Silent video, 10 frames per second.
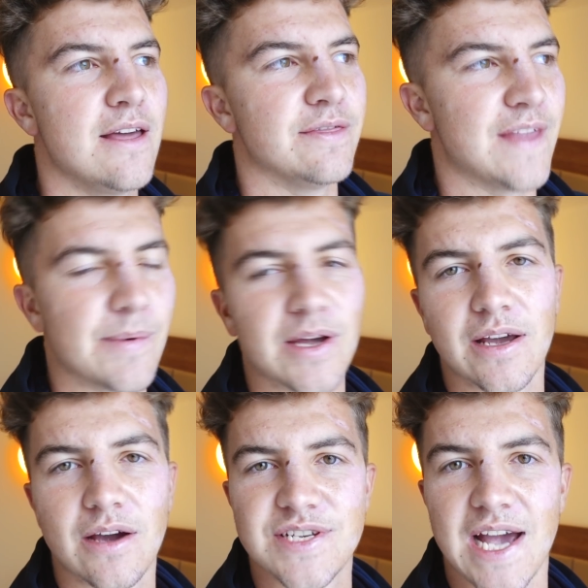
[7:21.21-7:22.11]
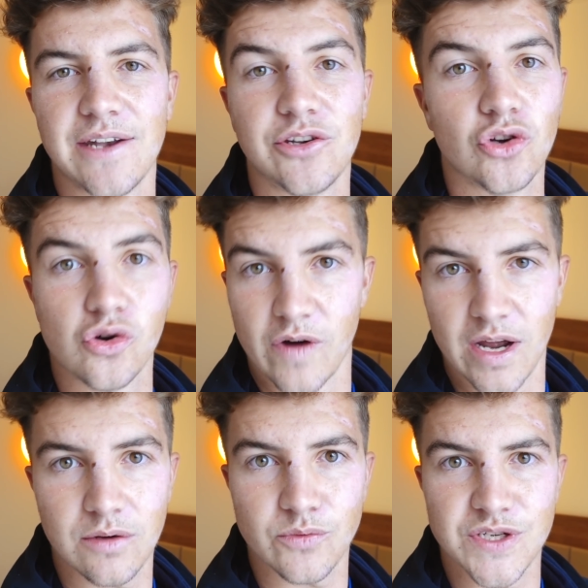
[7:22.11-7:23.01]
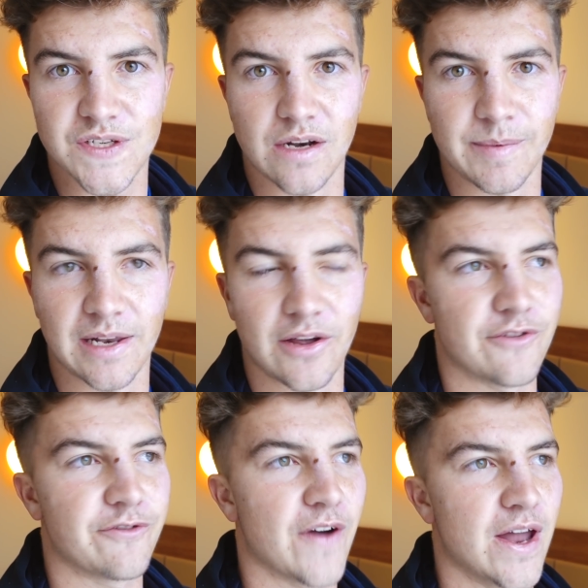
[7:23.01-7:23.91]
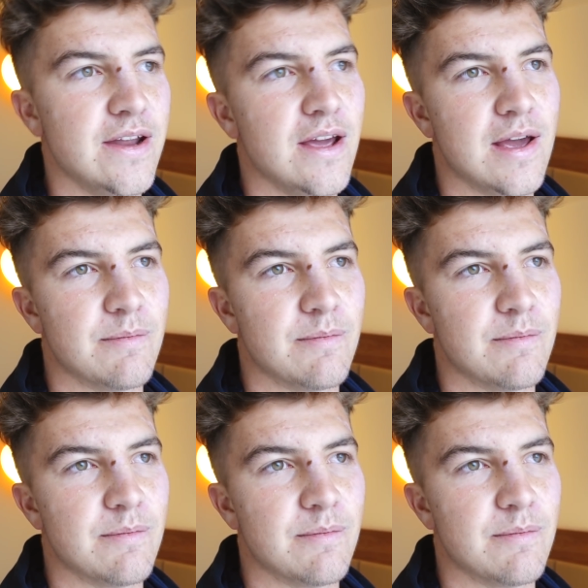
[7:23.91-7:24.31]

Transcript: Then we're going to go to Andorra, which is going to be a load of fun,